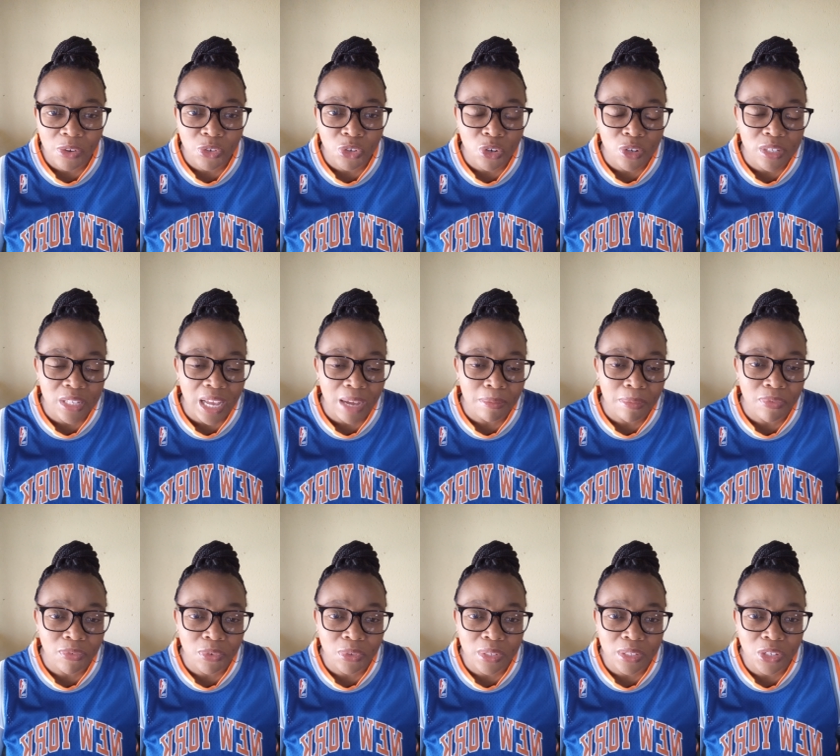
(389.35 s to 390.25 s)
You know,
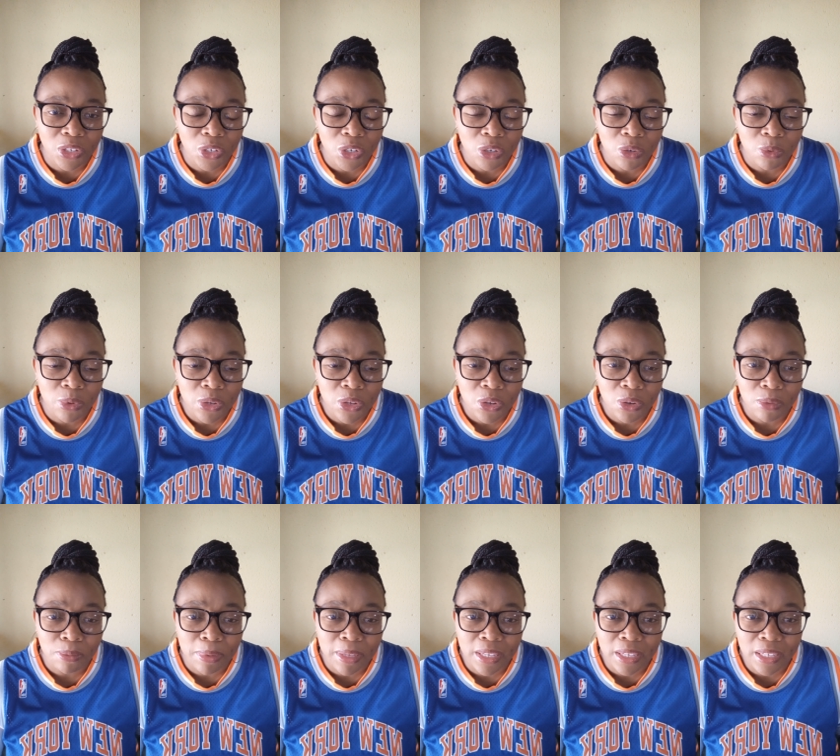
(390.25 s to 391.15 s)
some, you know, when you're
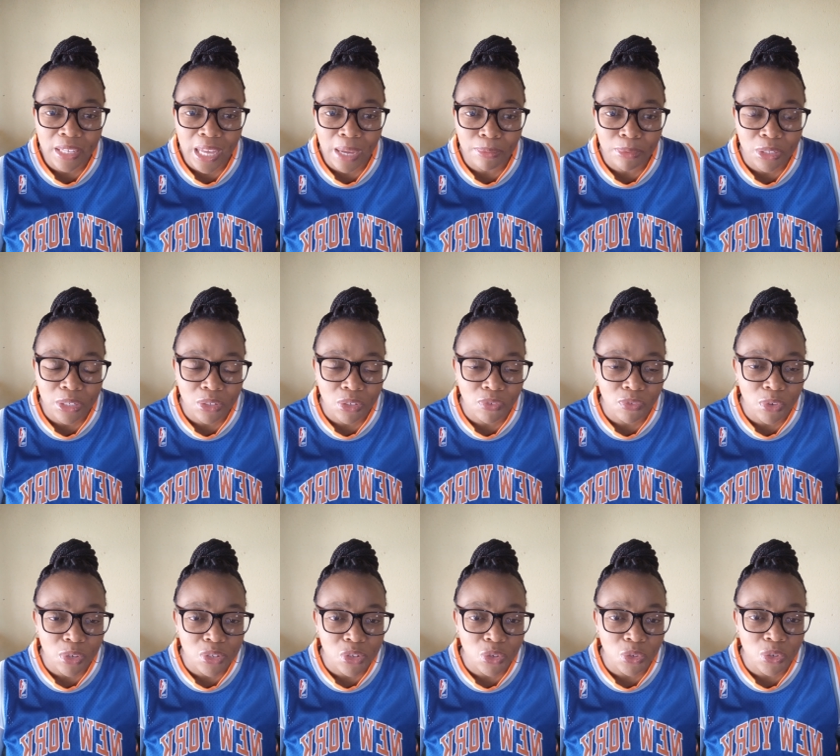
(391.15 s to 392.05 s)
being captured, you've
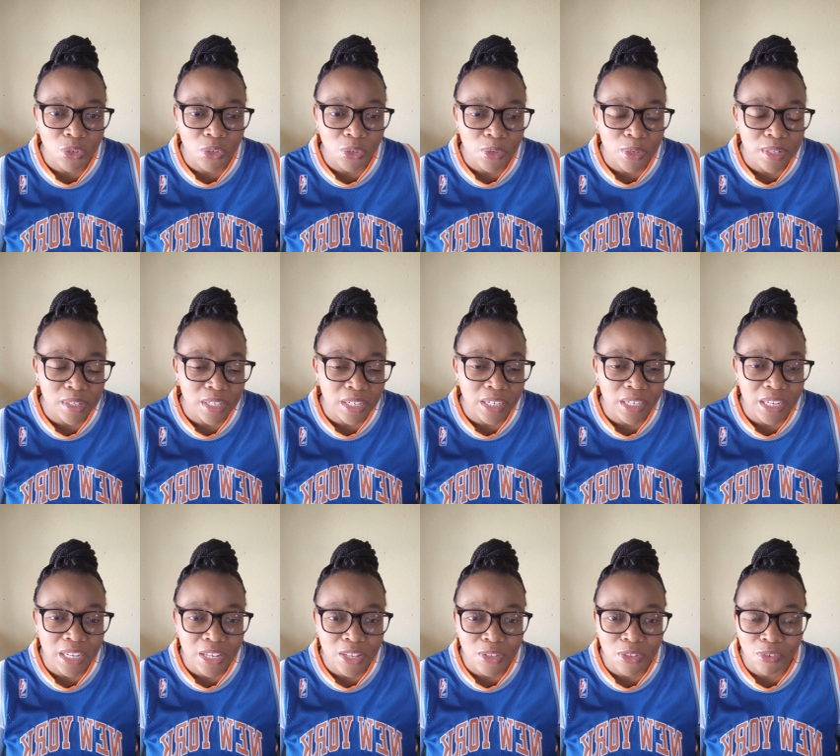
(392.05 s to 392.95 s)
got your
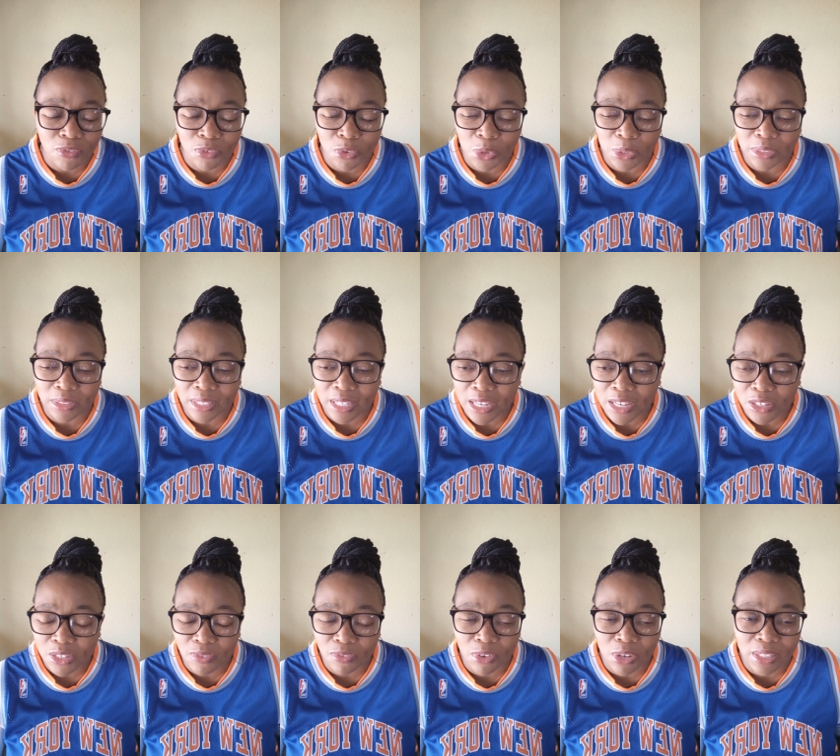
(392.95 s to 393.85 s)
groceries, you've got
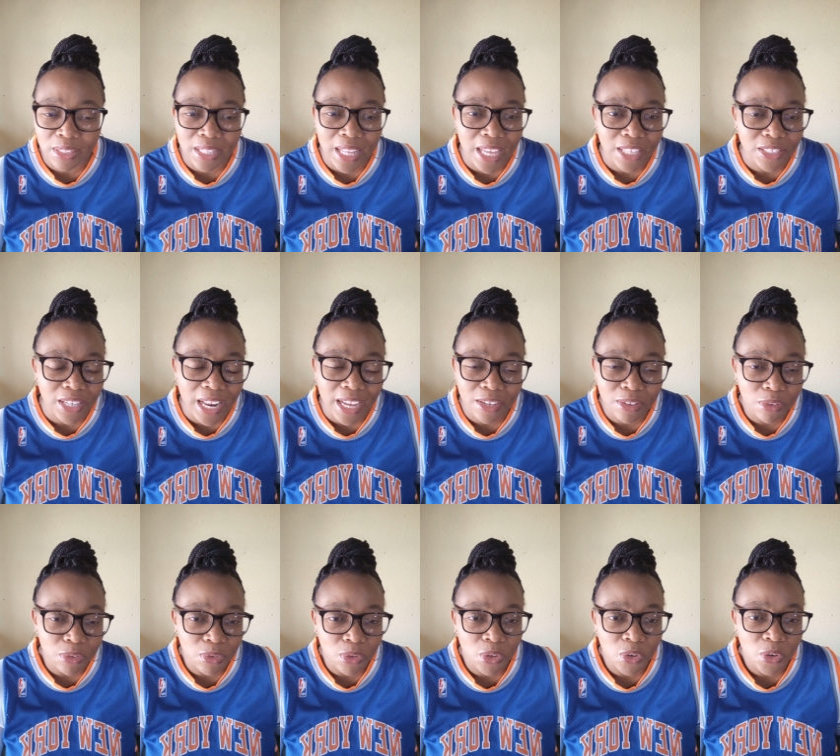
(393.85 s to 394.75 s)
this, you've got that. Like,
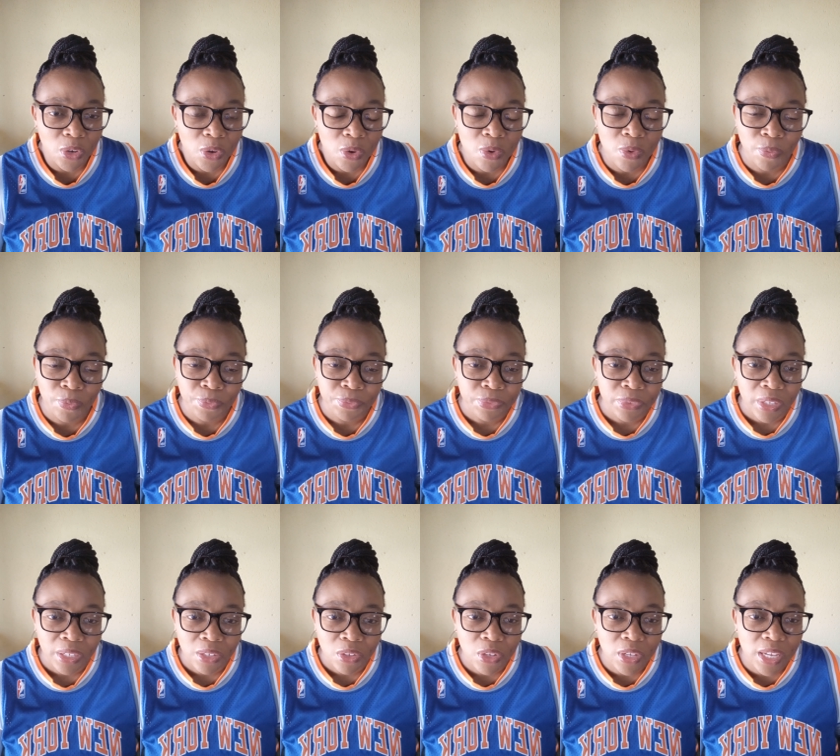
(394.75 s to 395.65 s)
you know,
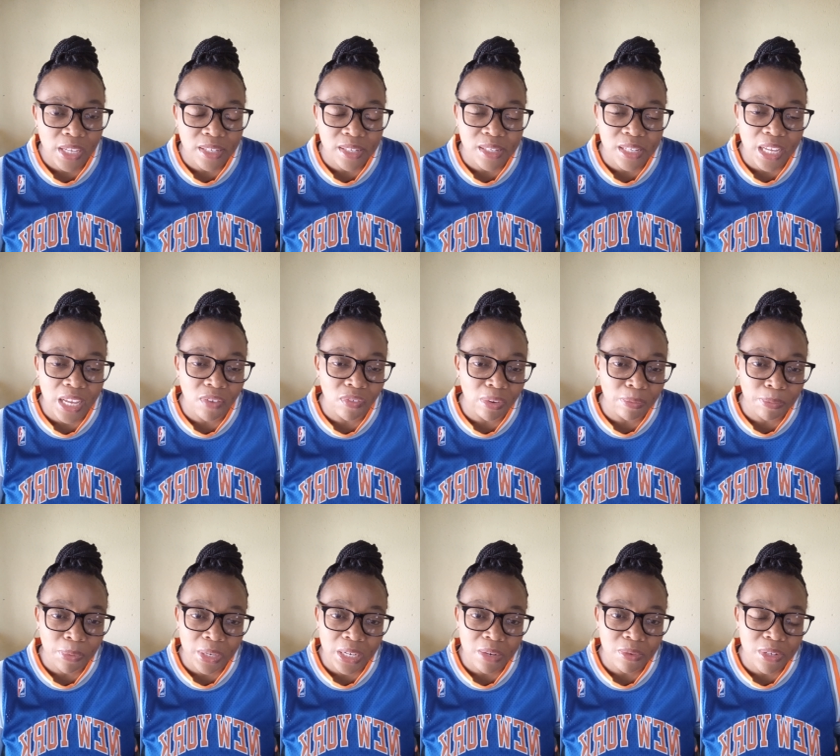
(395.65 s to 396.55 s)
you can see
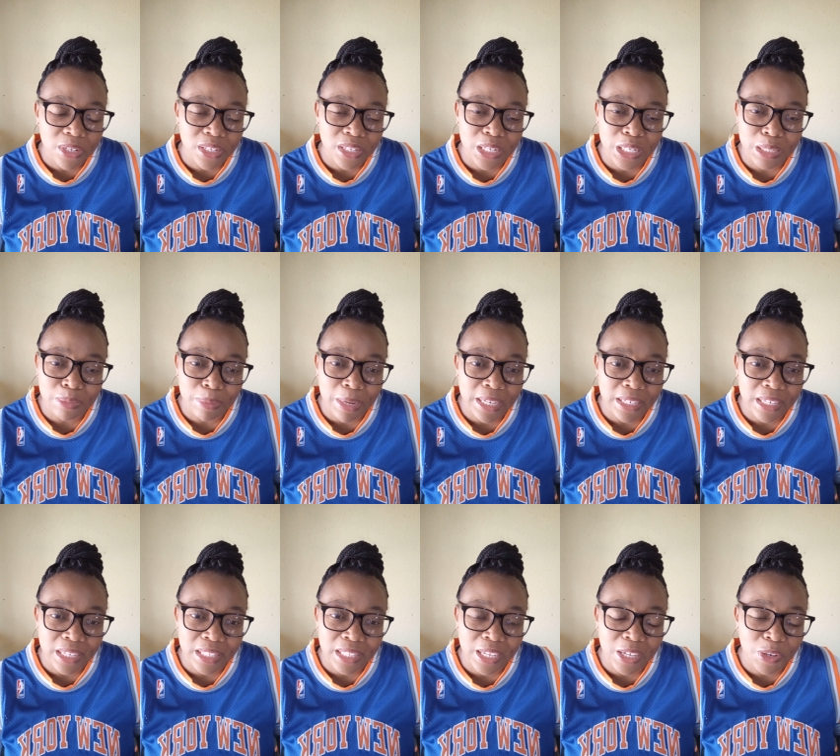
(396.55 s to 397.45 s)
everybody was just
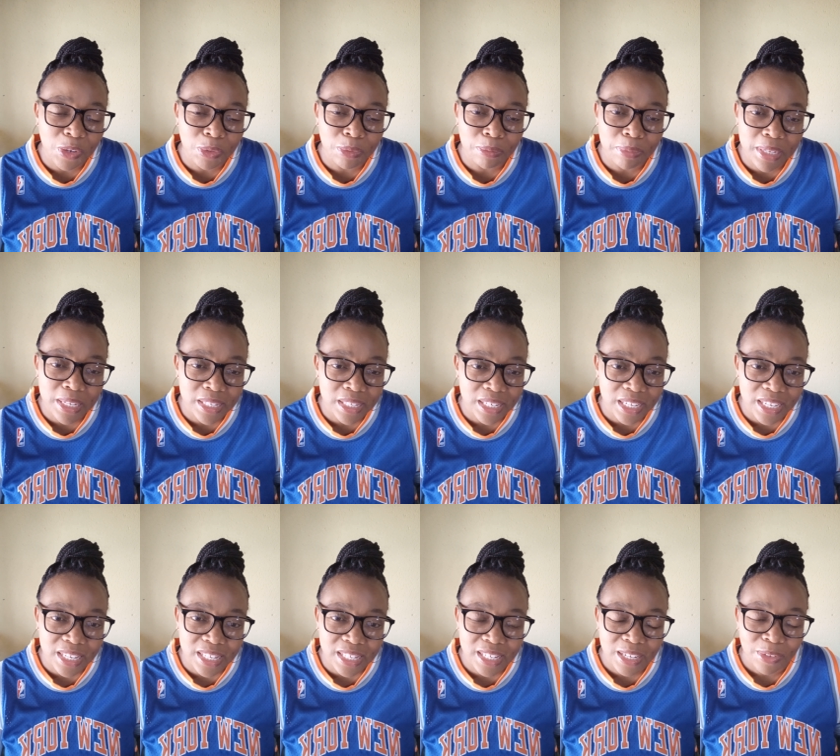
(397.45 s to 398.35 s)
minding their own
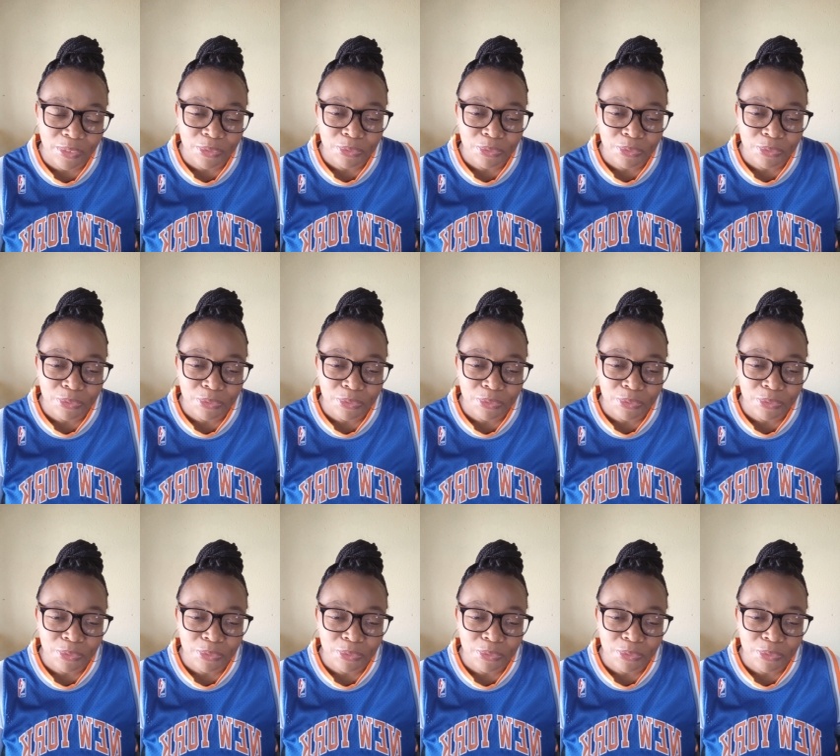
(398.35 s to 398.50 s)
business.